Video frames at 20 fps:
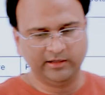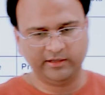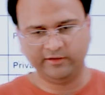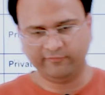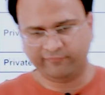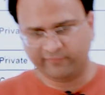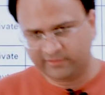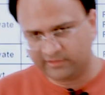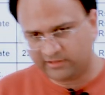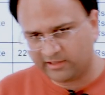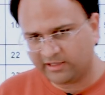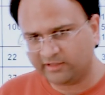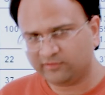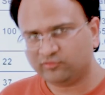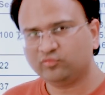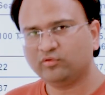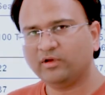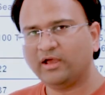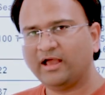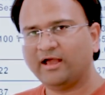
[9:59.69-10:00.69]
If in
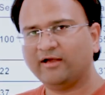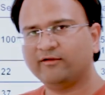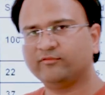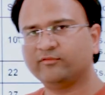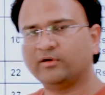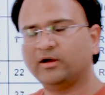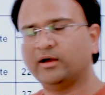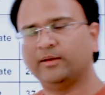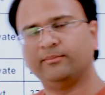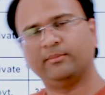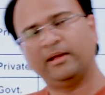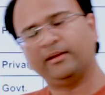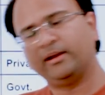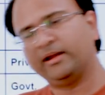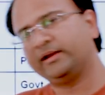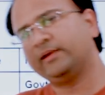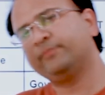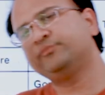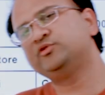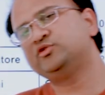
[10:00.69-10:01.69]
case you have, um,
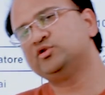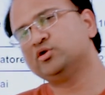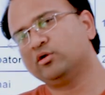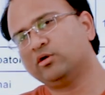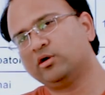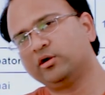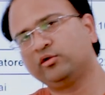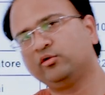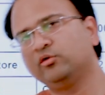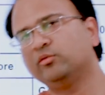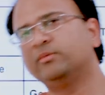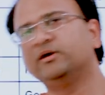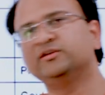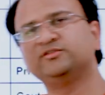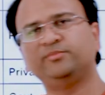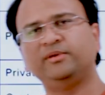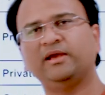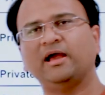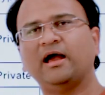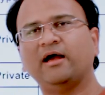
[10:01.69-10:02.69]
and I'm sure you
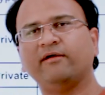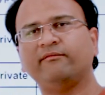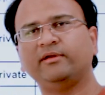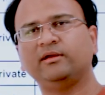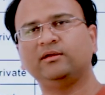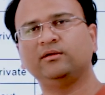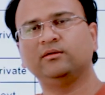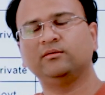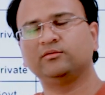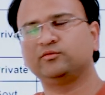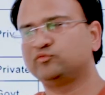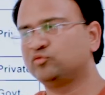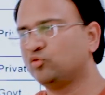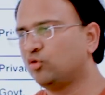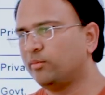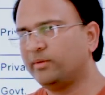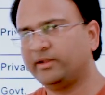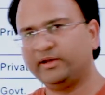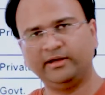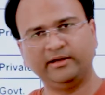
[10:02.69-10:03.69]
must be having
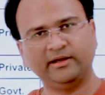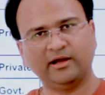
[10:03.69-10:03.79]
so many